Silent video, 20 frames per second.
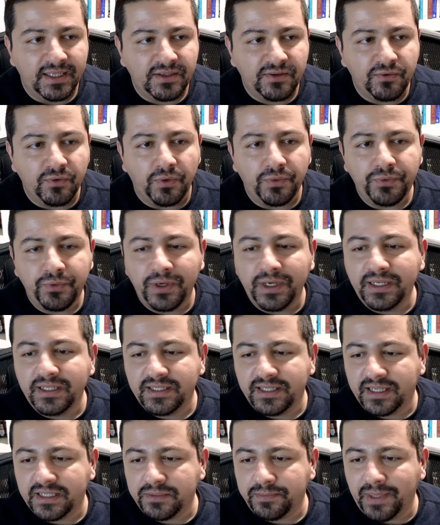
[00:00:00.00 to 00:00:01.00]
Its growth rate
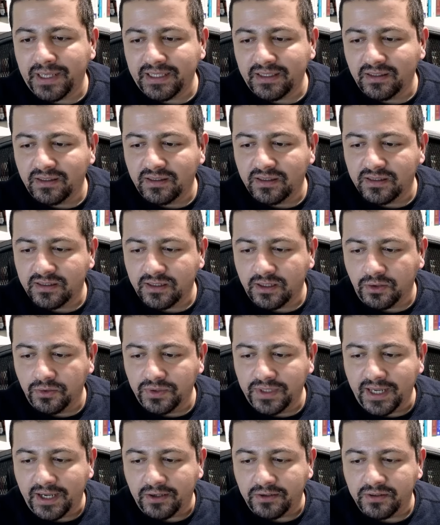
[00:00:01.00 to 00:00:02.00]
is expected to
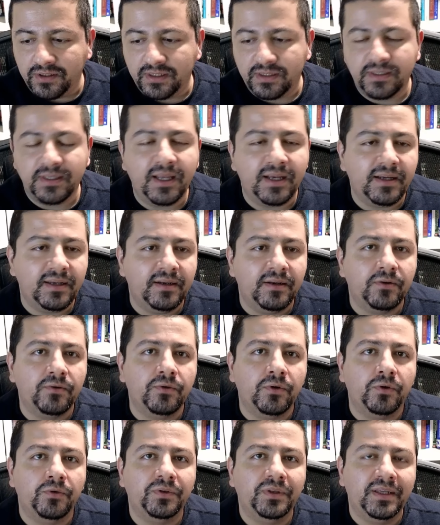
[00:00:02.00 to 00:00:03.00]
slow down. It's not going to
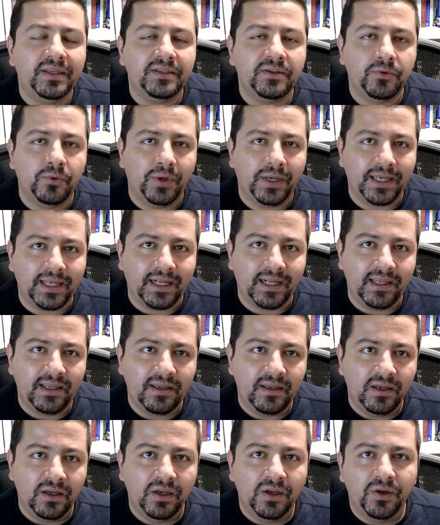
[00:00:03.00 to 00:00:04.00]
grow this
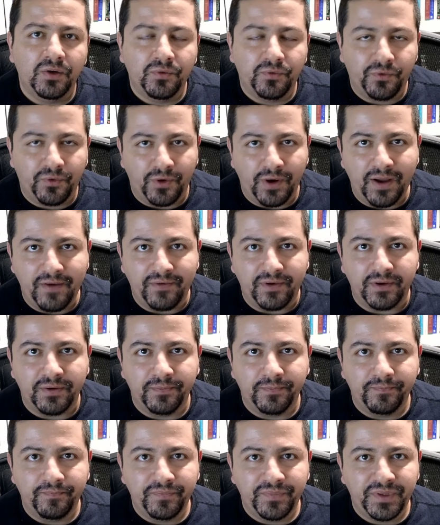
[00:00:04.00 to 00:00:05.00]
quickly forever.
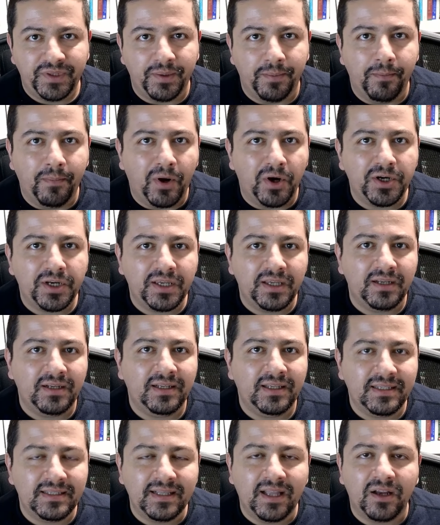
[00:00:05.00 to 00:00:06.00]
The
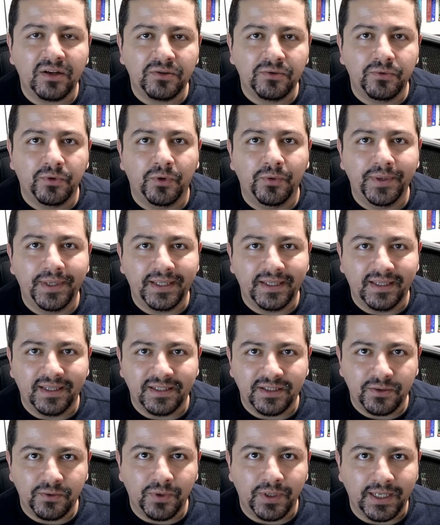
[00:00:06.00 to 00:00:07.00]
market is not growing
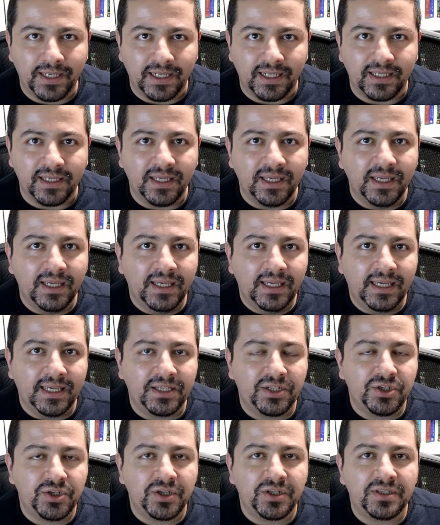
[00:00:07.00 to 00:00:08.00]
this quickly.
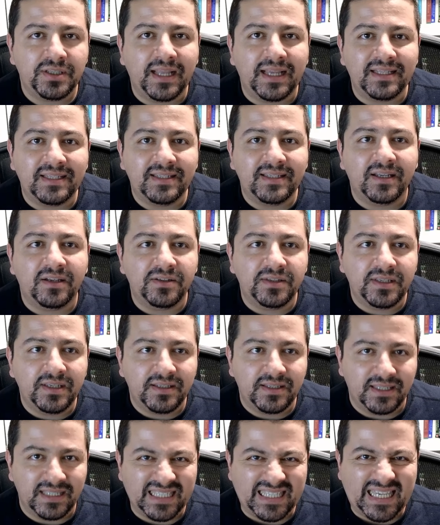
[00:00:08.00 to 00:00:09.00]
It's just that
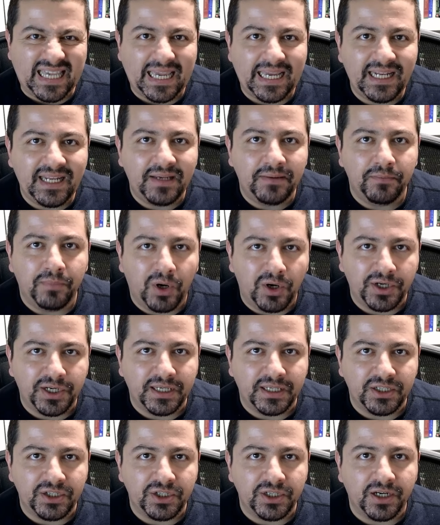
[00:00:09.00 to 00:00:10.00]
Celsius is gaining
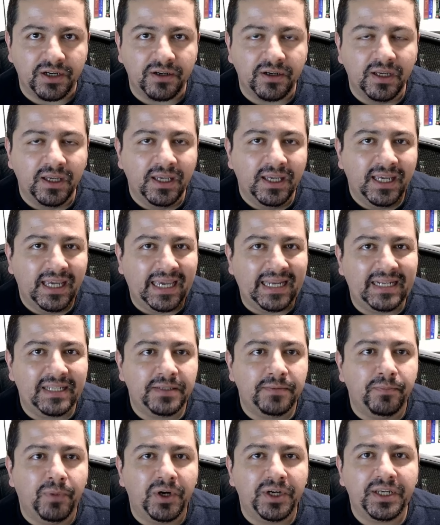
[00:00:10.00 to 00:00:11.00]
market share and
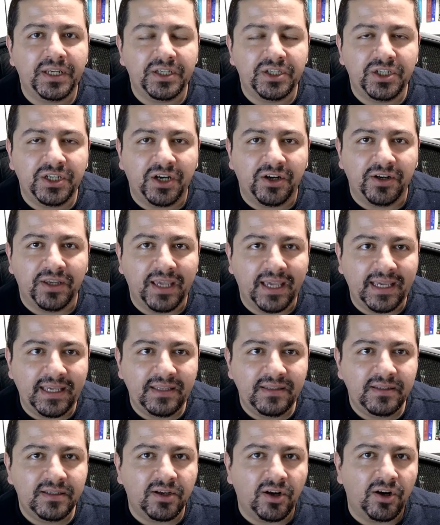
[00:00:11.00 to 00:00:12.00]
its market share
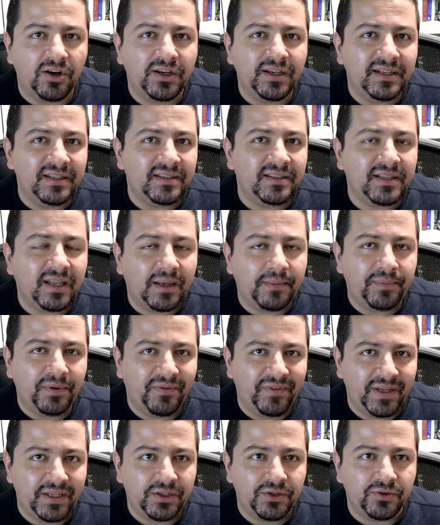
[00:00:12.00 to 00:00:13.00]
gains are going to stop
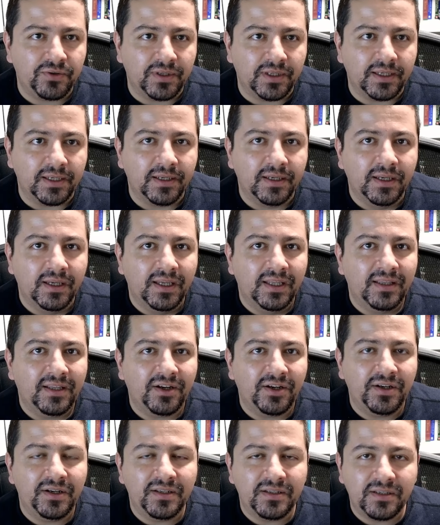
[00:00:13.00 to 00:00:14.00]
eventually.
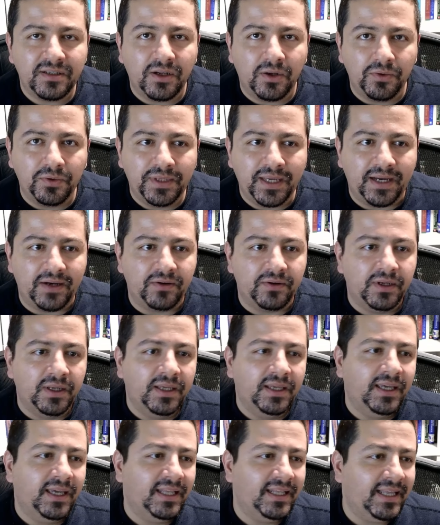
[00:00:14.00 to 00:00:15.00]
They're going to slow down.
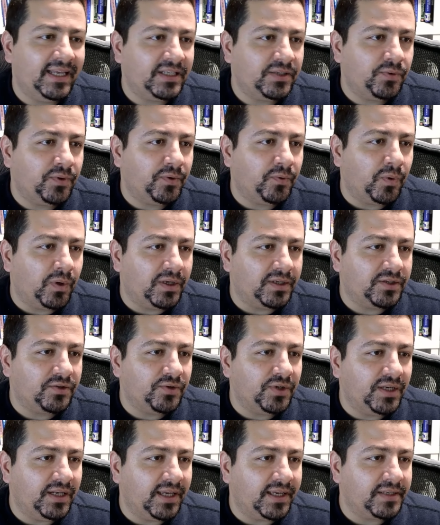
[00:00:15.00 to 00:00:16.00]
And that's what Wall
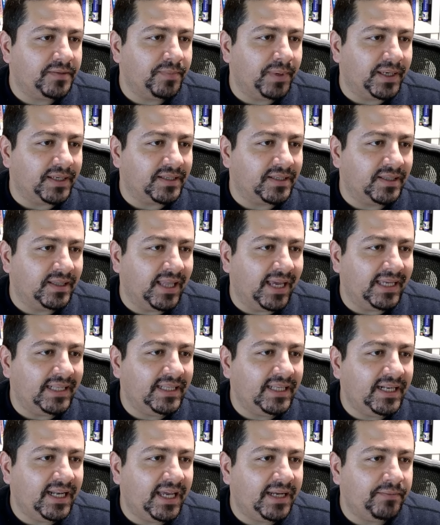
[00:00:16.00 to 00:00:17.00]
Street expects
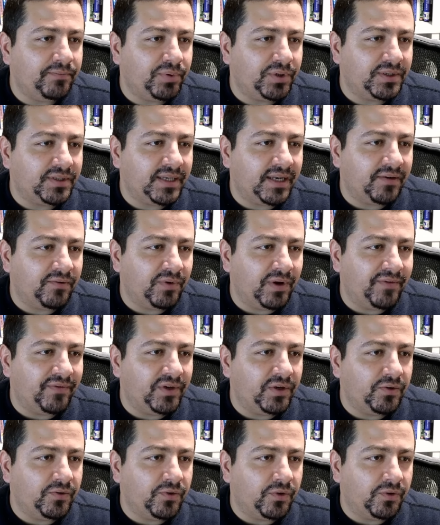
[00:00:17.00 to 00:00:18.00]
99%
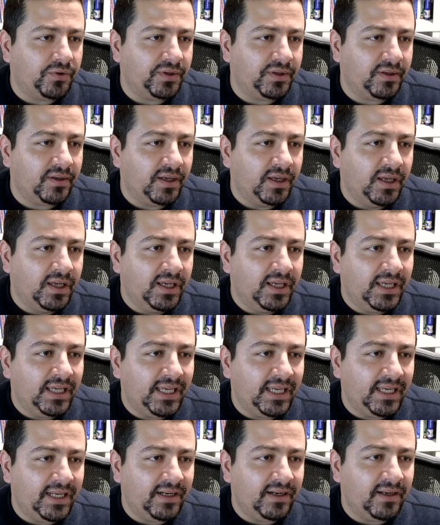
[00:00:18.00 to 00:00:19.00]
revenue growth
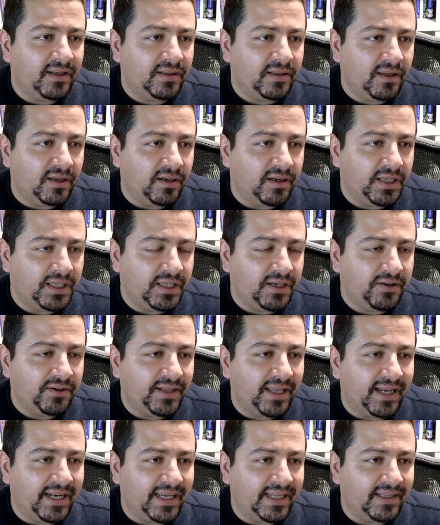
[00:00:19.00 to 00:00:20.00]
in the year
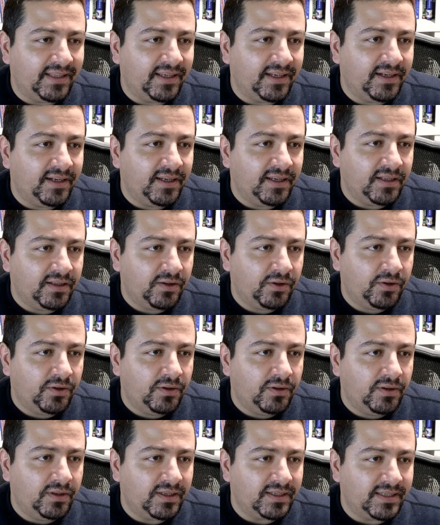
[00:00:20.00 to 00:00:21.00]
that ended
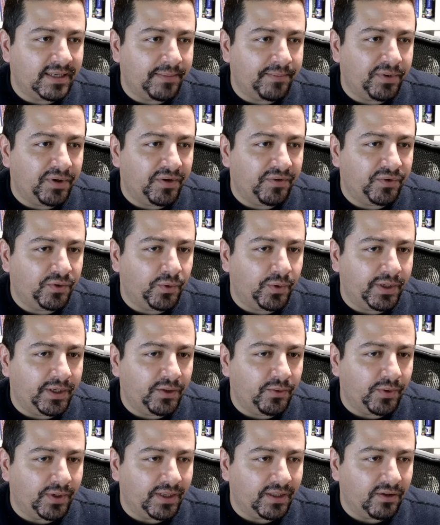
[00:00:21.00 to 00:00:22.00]
December of
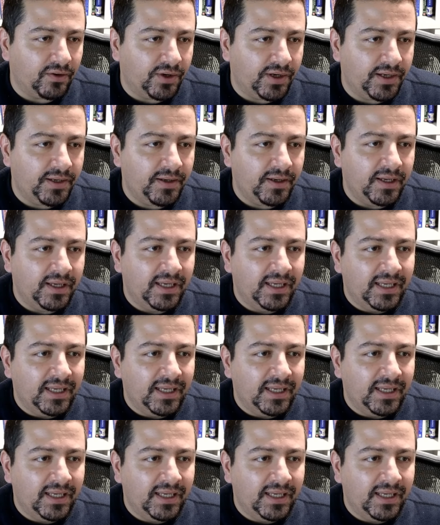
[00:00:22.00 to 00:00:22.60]
2023.